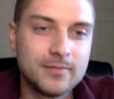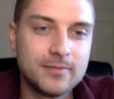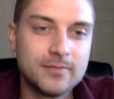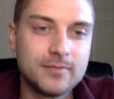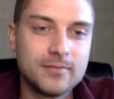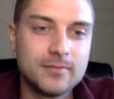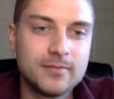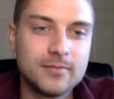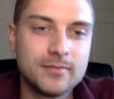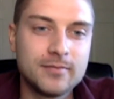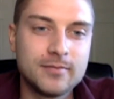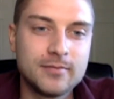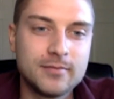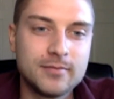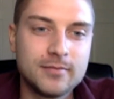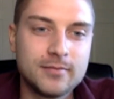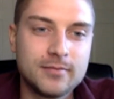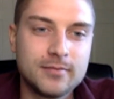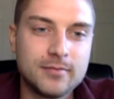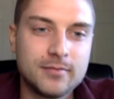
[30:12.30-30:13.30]

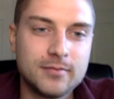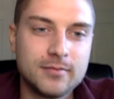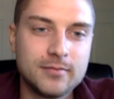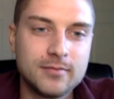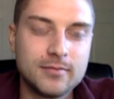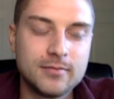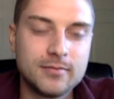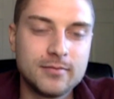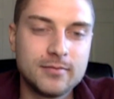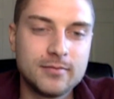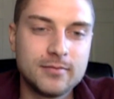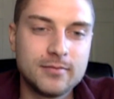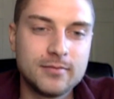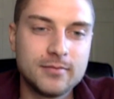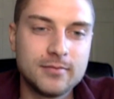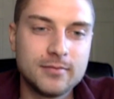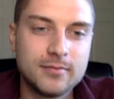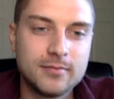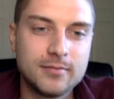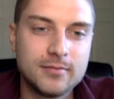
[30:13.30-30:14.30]

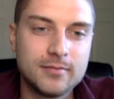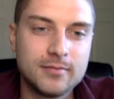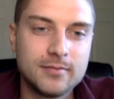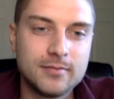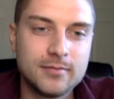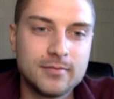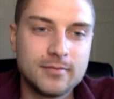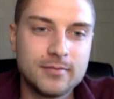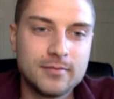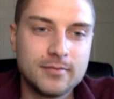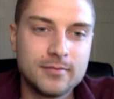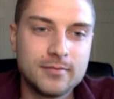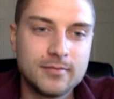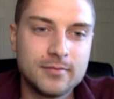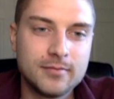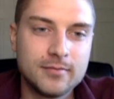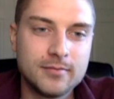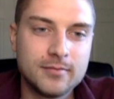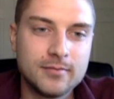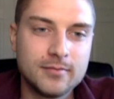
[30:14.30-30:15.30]

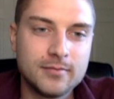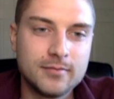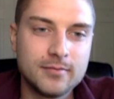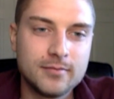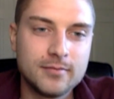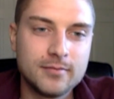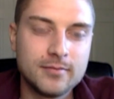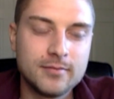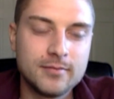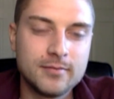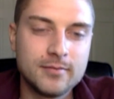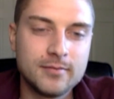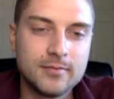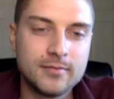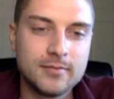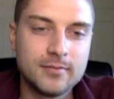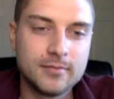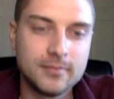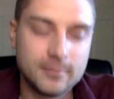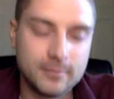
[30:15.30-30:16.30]

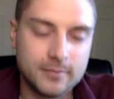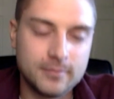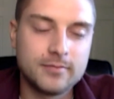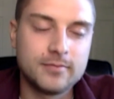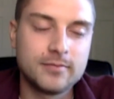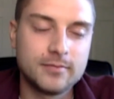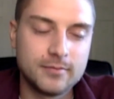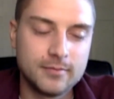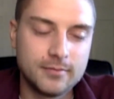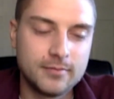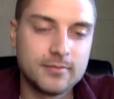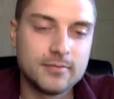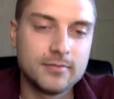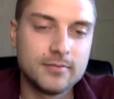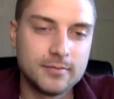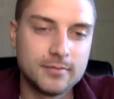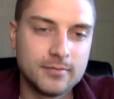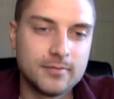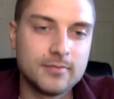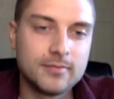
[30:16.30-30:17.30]

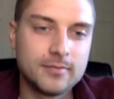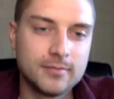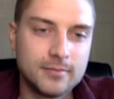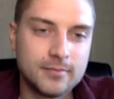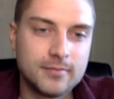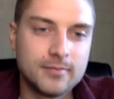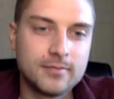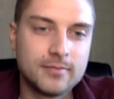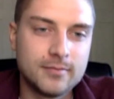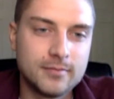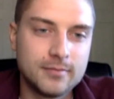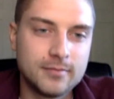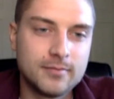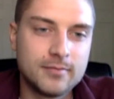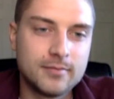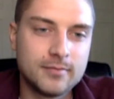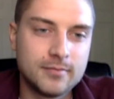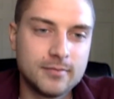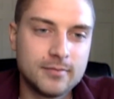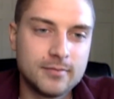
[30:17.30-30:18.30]

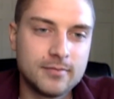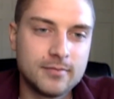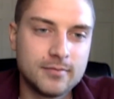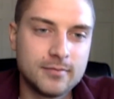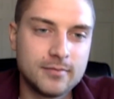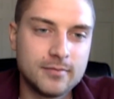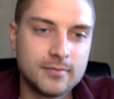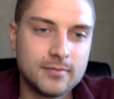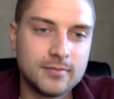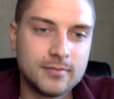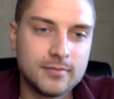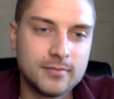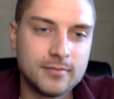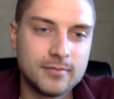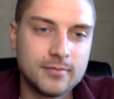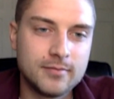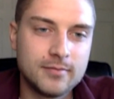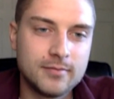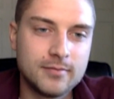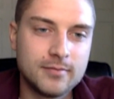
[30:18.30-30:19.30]

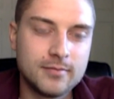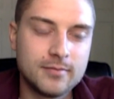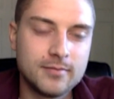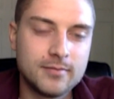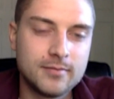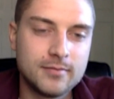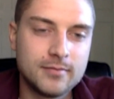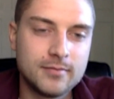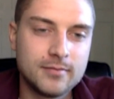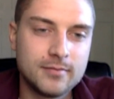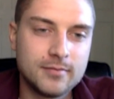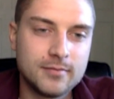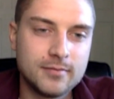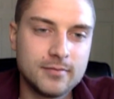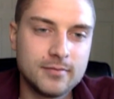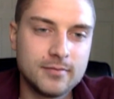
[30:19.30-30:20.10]
No words are spoken by the person on screen.